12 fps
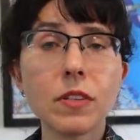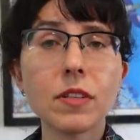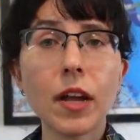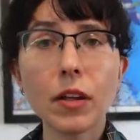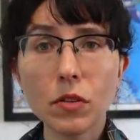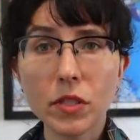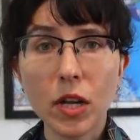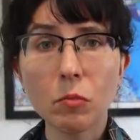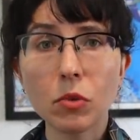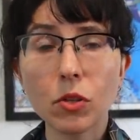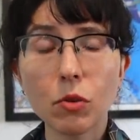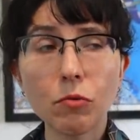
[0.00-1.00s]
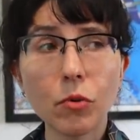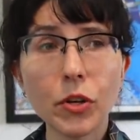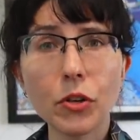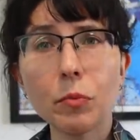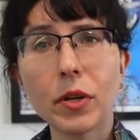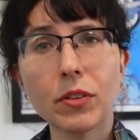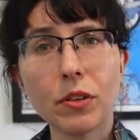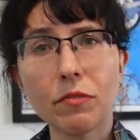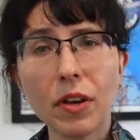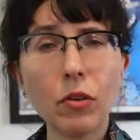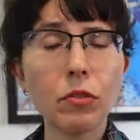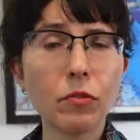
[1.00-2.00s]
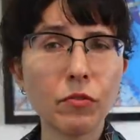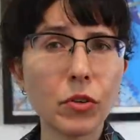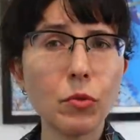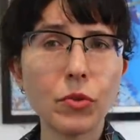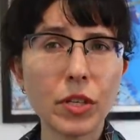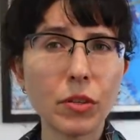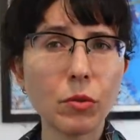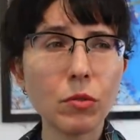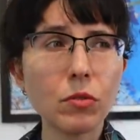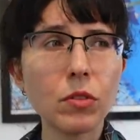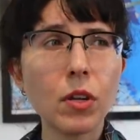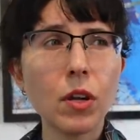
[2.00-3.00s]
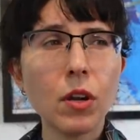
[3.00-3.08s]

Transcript: styles down below for you because I found a few deals